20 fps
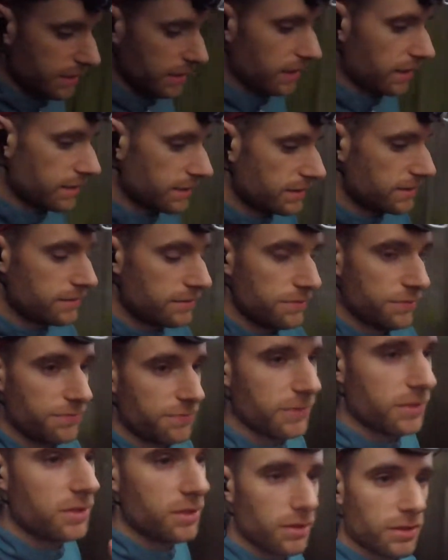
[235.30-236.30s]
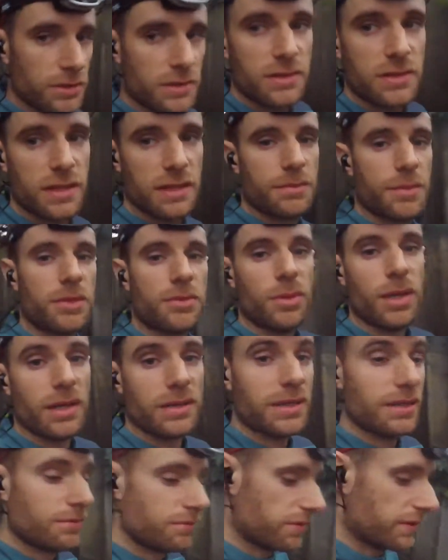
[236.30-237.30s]
I forgot to take I
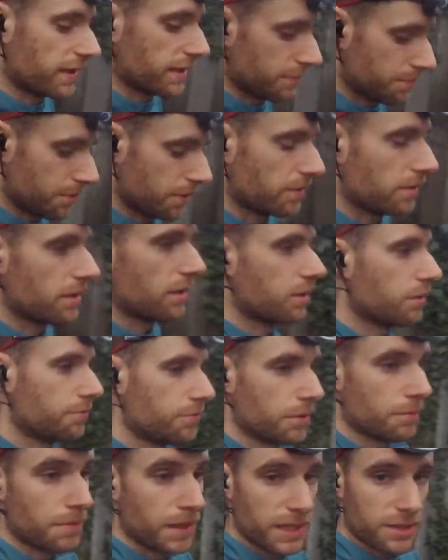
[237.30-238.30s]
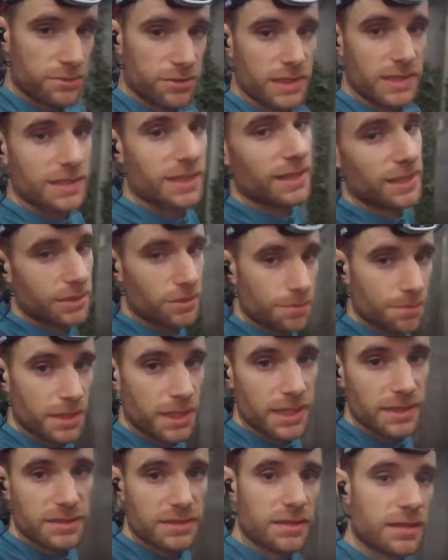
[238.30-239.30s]
didn't forget, but the GoPro battery died on me
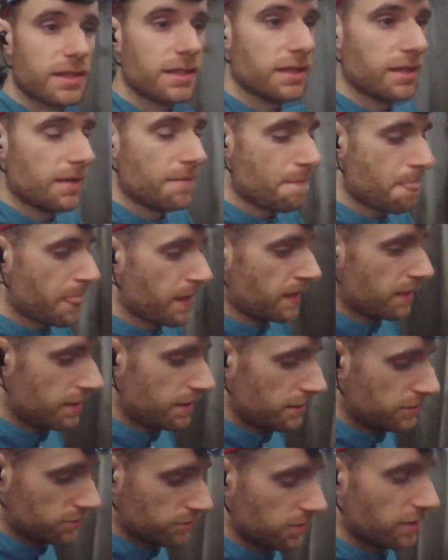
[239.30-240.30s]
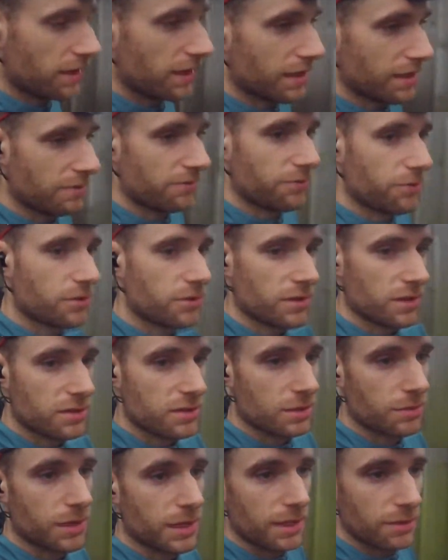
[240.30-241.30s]
yesterday, so I didn't get any footage.
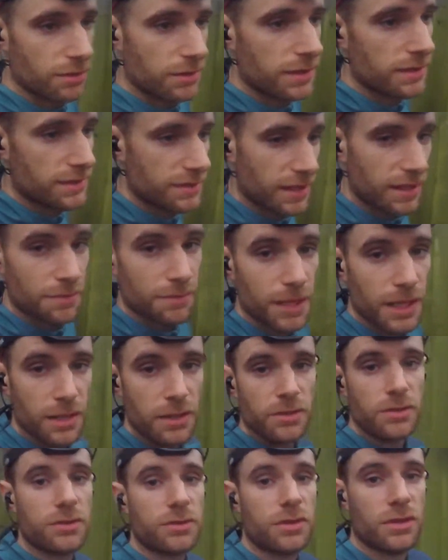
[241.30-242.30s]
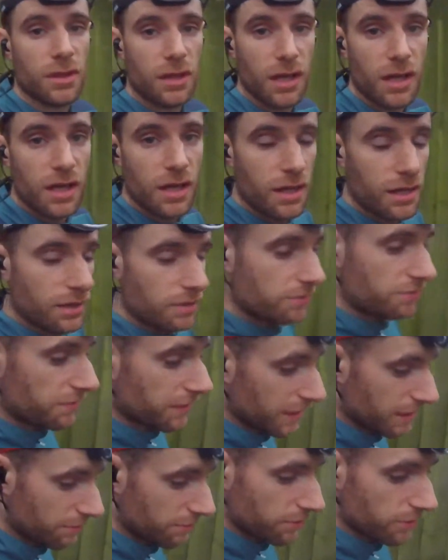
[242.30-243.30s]
I went out and did 10 miles,
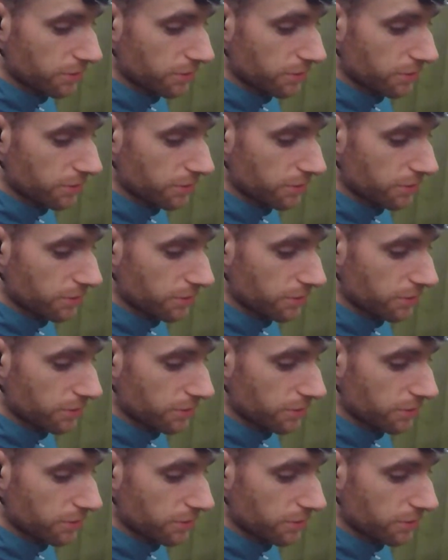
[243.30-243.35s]
5 of